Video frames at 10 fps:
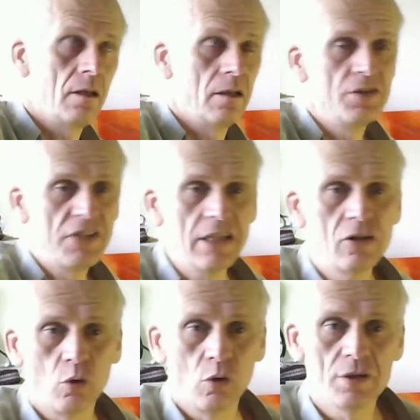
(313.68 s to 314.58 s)
G
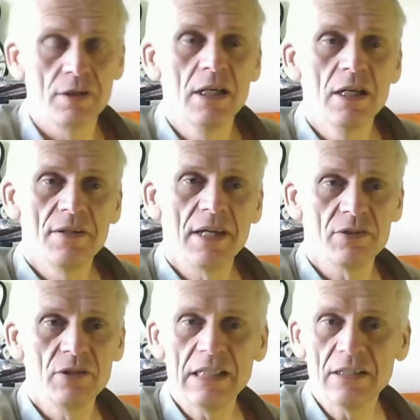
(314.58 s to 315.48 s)
chord that
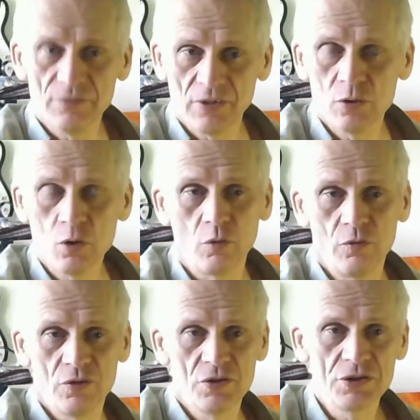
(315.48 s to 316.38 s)
you need very
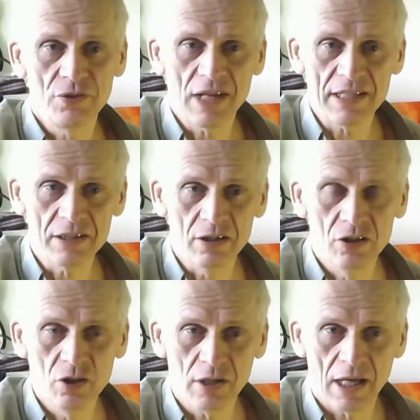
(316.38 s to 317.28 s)
often. So that's a
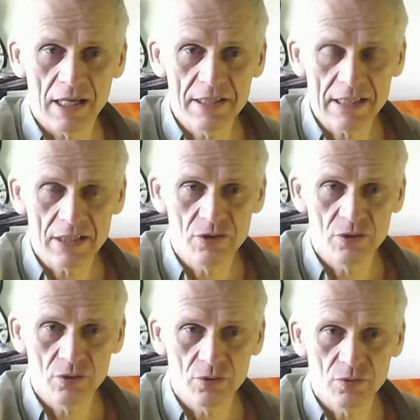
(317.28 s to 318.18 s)
good idea
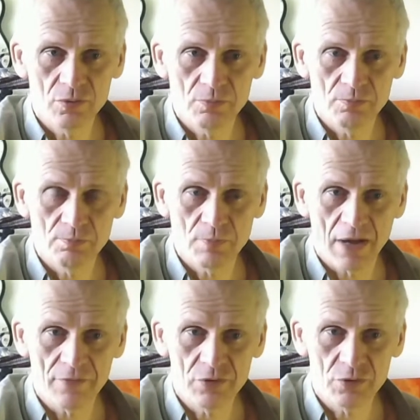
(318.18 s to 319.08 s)
to
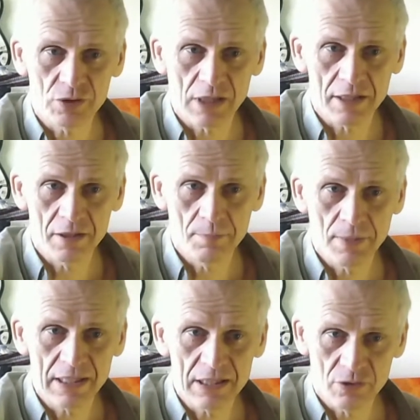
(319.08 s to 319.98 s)
have to slide on the
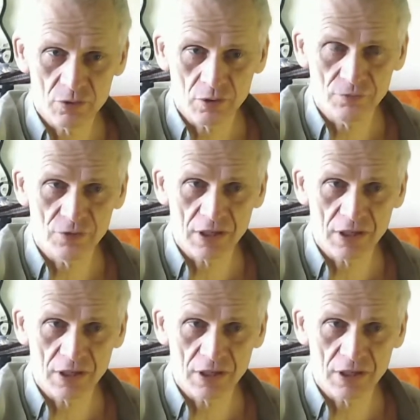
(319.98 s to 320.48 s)
pinky so you can fret